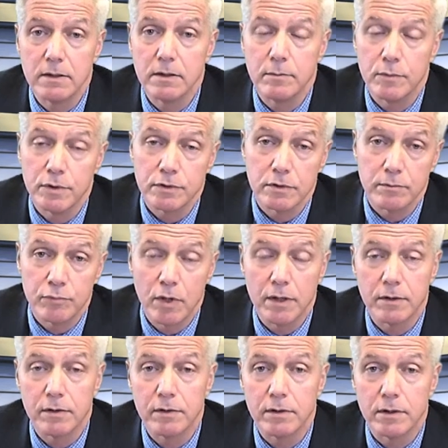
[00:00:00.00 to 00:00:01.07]
The Muslim
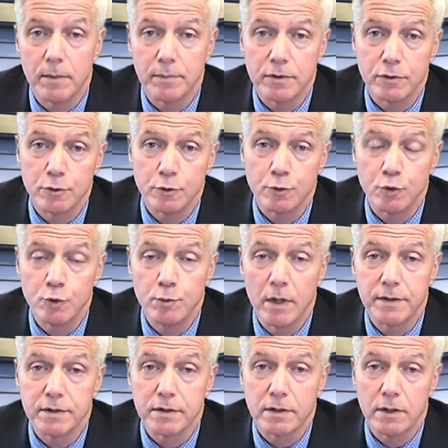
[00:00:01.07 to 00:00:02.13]
Brotherhood, up until 2
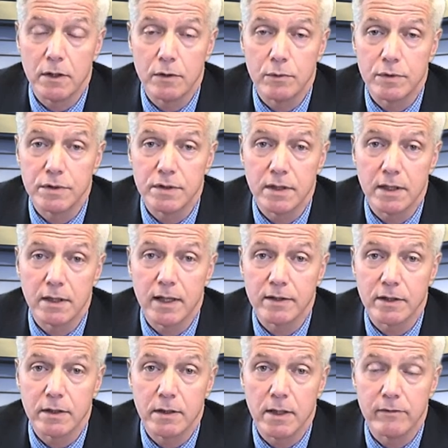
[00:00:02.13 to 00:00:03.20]
months ago, was the
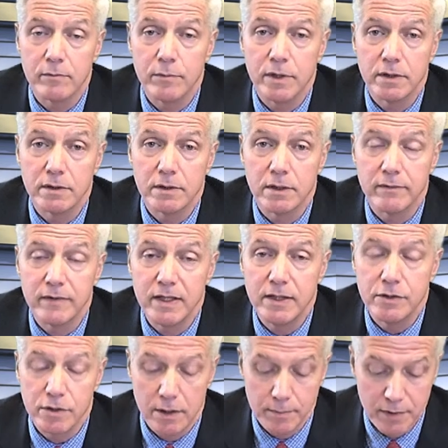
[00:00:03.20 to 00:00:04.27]
elected government of
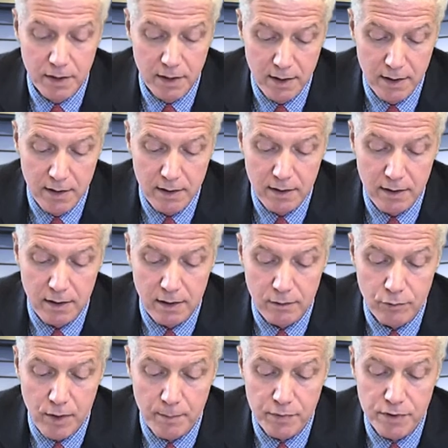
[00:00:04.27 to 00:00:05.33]
Egypt,
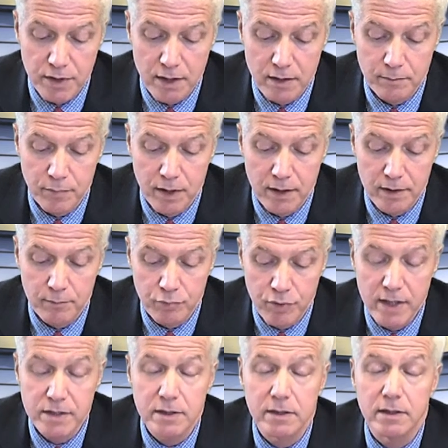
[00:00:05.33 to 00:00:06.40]
represented by the
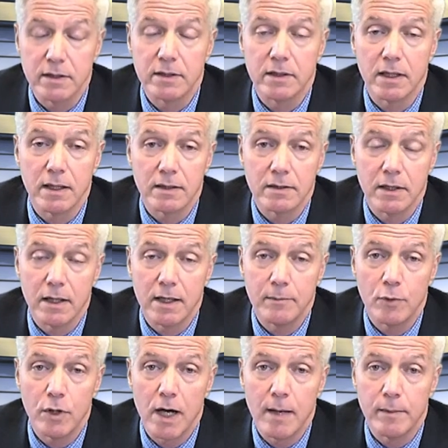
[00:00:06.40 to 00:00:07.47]
president at that
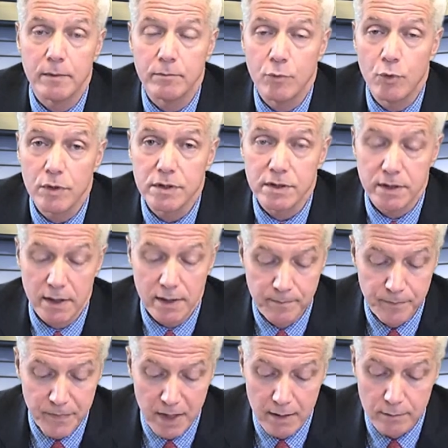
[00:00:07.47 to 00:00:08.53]
time, Mohamed Morsi.
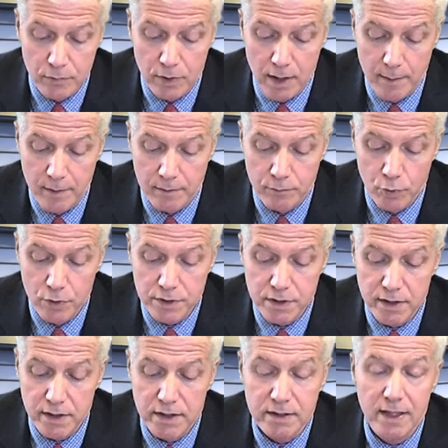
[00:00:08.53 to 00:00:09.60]
Mohamed
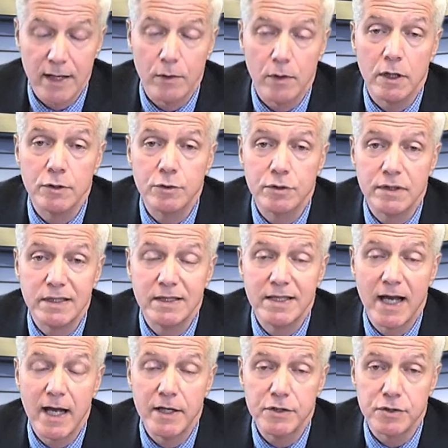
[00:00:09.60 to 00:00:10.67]
Morsi is now under
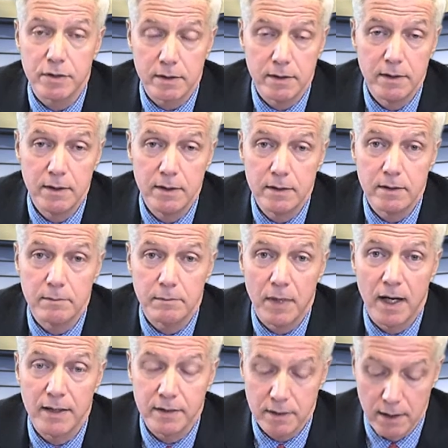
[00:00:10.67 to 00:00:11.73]
detention
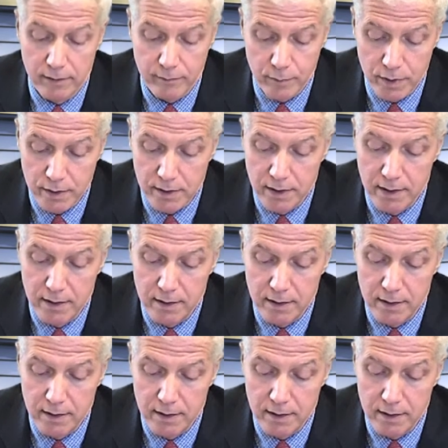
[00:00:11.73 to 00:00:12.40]
by the government.